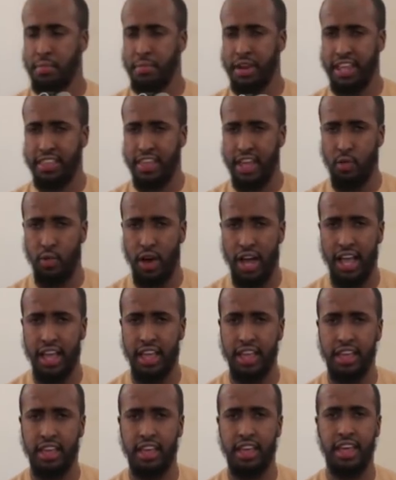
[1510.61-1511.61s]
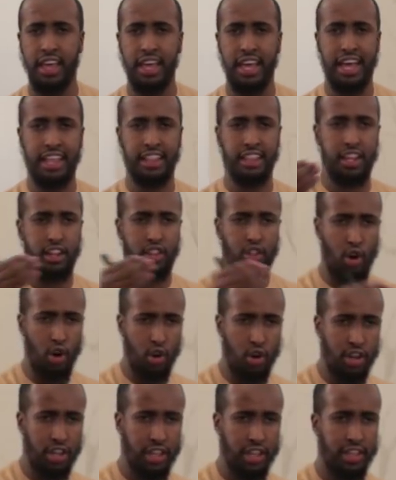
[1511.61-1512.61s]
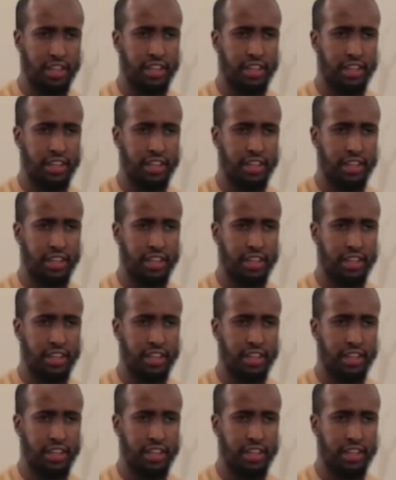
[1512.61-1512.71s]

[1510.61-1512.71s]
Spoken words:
many they were, and the dog,